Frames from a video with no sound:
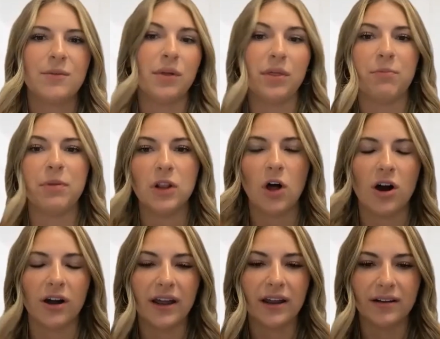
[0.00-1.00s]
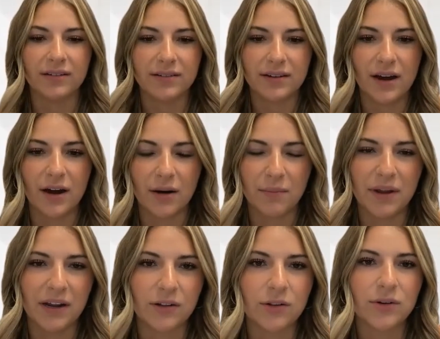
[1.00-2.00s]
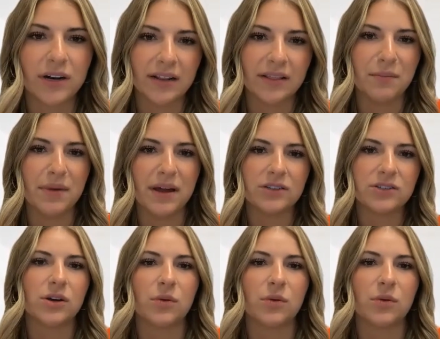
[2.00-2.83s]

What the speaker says: with belonging included in the mix.